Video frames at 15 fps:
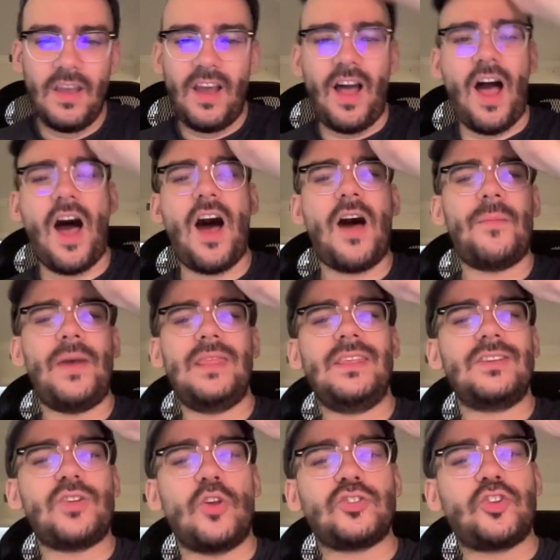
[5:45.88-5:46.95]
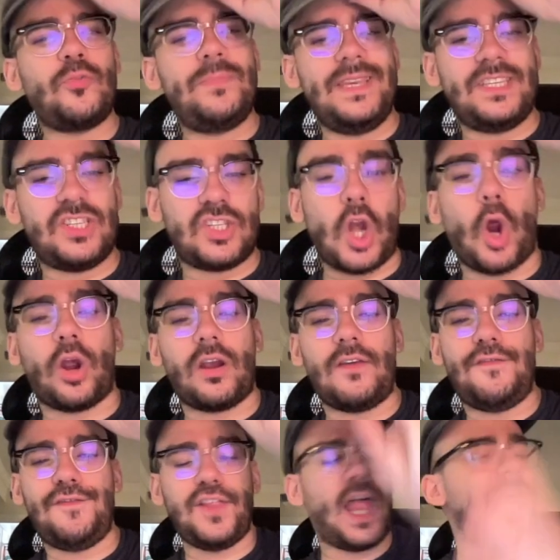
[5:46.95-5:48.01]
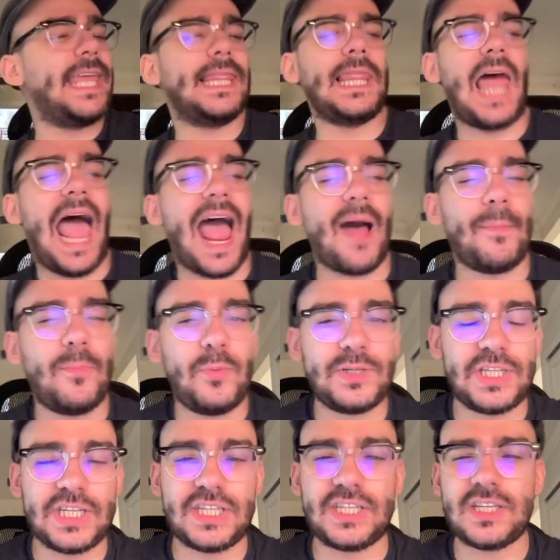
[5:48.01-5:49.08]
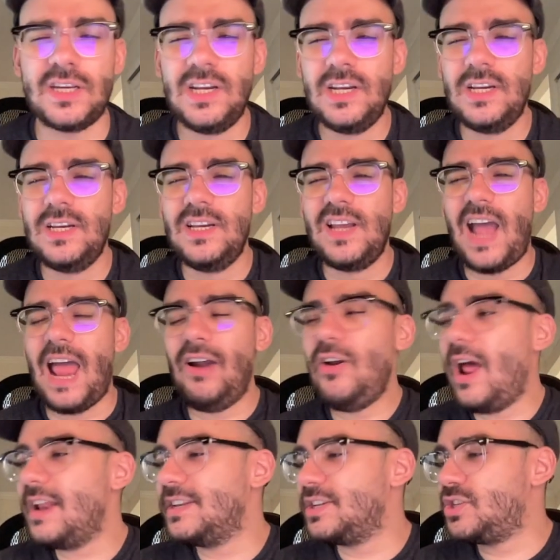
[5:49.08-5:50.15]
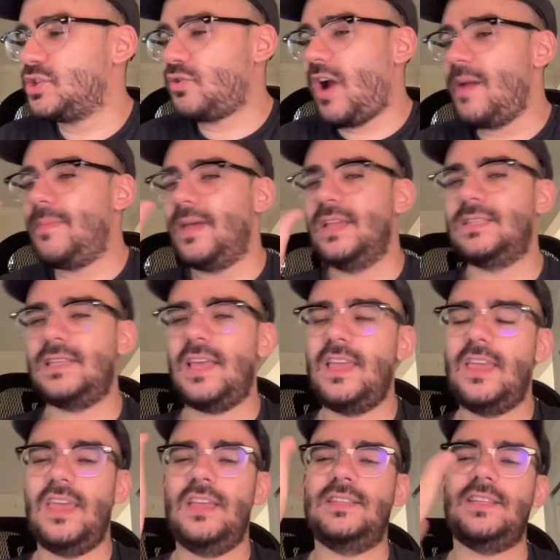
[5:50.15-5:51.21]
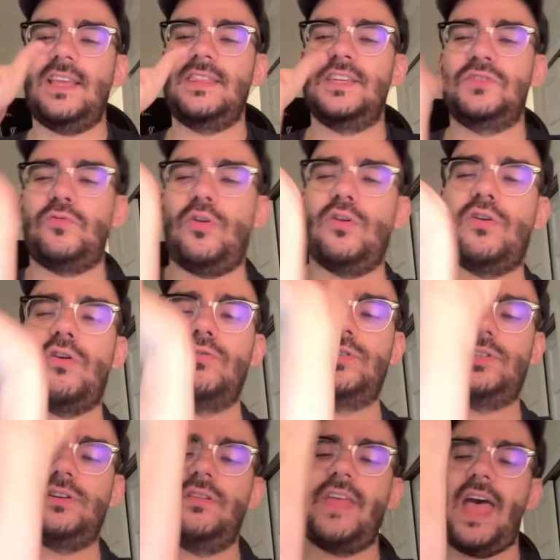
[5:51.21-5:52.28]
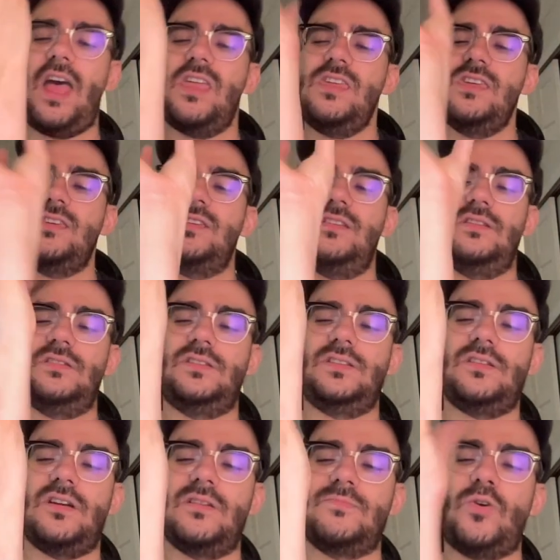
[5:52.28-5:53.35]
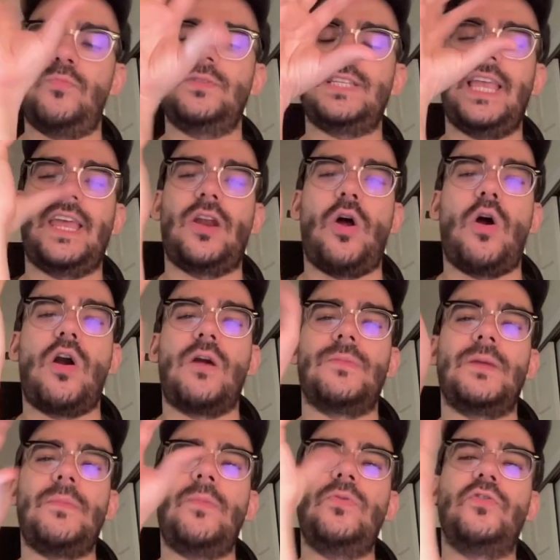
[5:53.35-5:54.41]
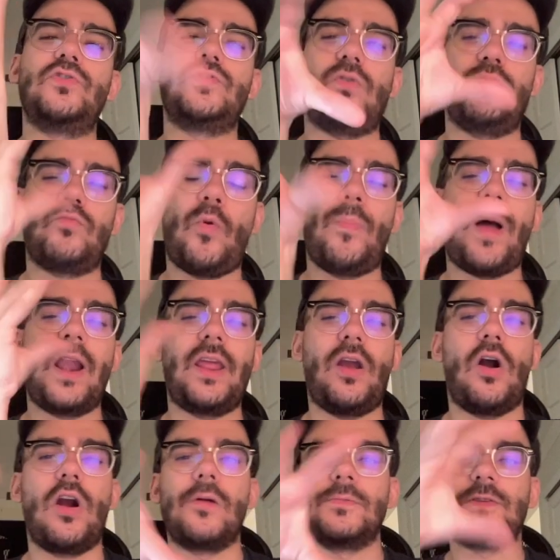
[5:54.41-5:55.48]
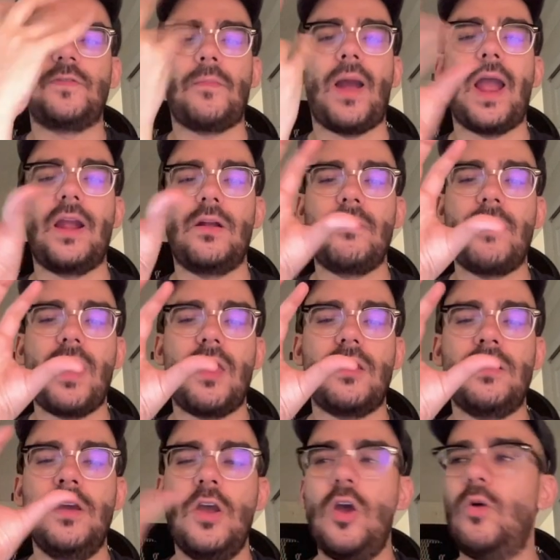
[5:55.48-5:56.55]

And there's also be Stark Flight Lab, which is... I don't know how to describe it. It's like this roller coaster that is almost like an arm. Like, remember those robotic arms from Iron Man?